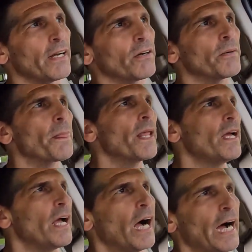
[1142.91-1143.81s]
there.
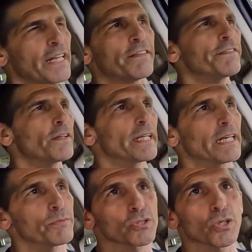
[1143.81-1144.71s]
I didn't feel
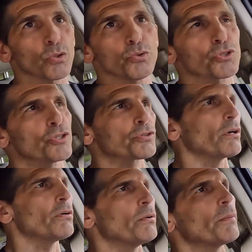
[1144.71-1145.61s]
like I was going to lose
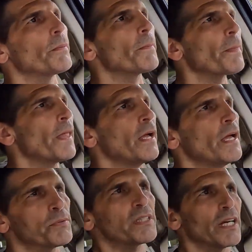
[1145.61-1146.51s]
control.
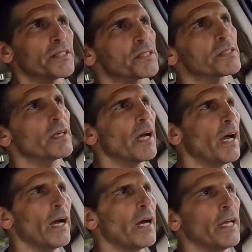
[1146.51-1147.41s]
It was nice.
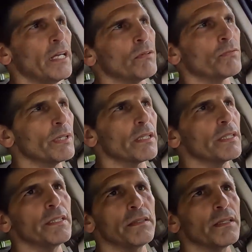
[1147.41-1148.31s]
It
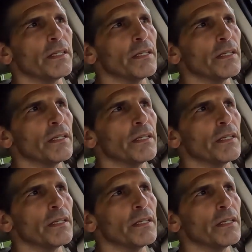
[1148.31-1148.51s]
really